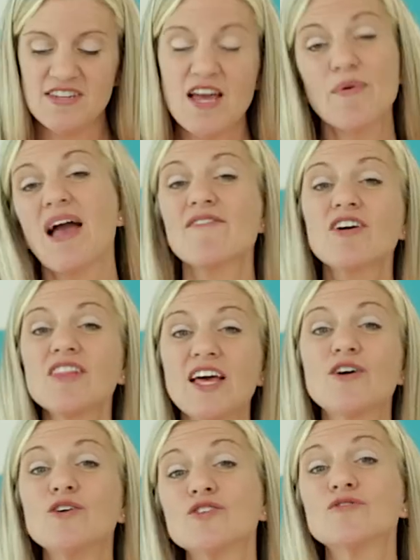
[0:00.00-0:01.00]
Now we have our
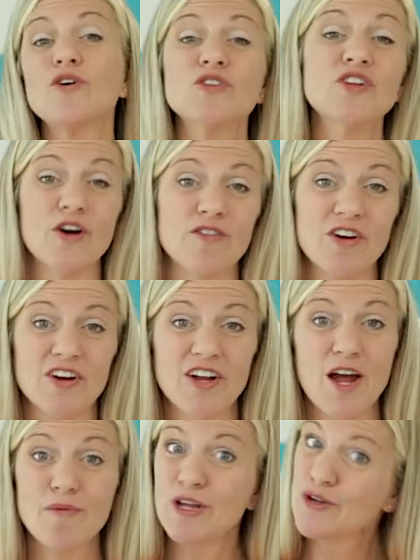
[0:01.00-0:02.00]
leg holes folded
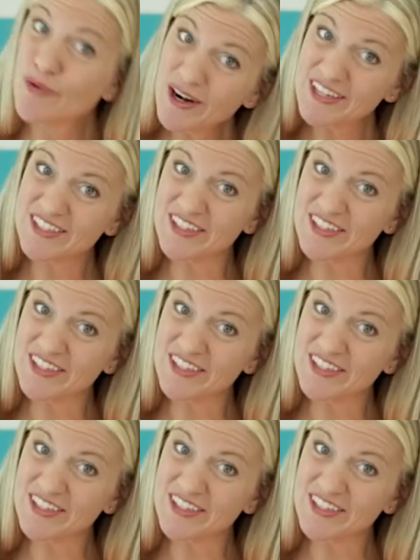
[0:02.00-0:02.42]
over, and what you want to